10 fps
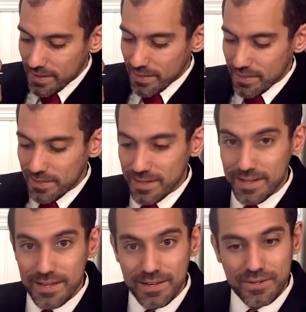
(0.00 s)
the
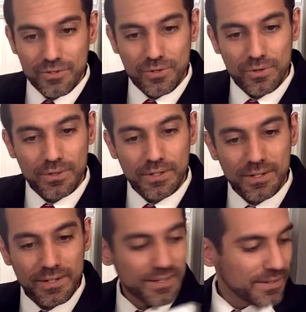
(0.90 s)
controller,
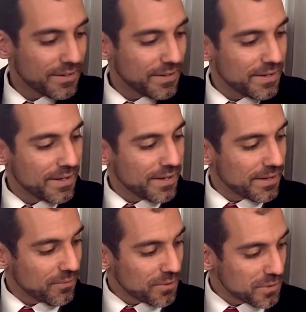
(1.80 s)

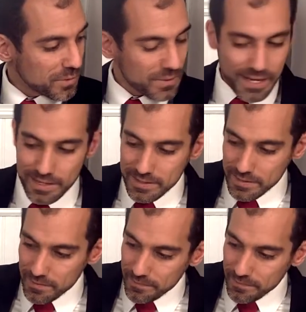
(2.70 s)
which we will get to,